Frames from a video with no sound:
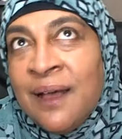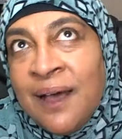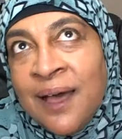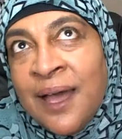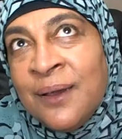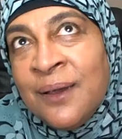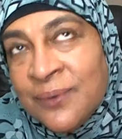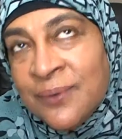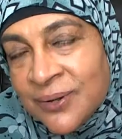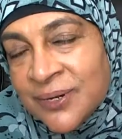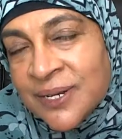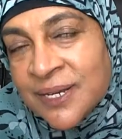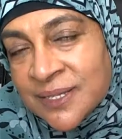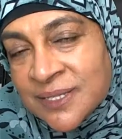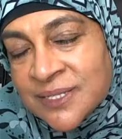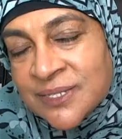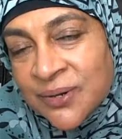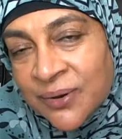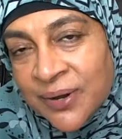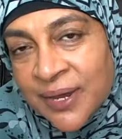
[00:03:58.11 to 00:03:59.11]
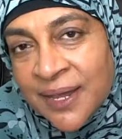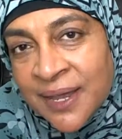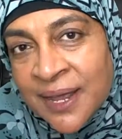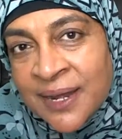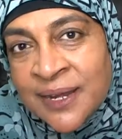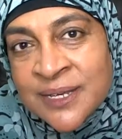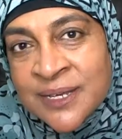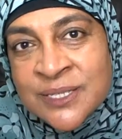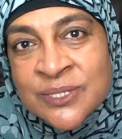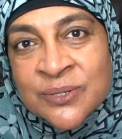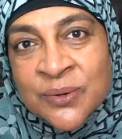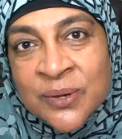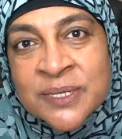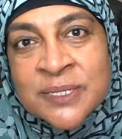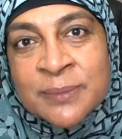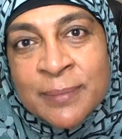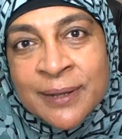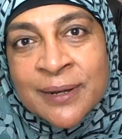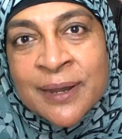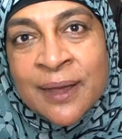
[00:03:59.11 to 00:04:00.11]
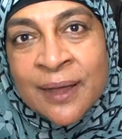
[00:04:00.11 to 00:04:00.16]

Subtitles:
I wrote his story, and his story is about